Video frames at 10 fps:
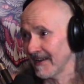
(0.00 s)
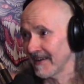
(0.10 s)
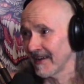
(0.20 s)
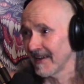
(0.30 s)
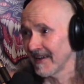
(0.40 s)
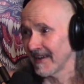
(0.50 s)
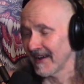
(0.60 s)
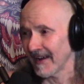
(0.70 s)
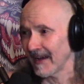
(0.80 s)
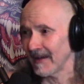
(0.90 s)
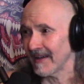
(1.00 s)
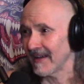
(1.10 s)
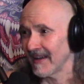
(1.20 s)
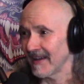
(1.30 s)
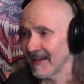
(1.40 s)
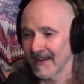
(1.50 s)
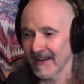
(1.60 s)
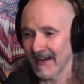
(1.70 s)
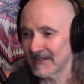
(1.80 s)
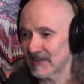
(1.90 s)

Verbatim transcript: Yeah, man. There's I, nothing wrong with I that.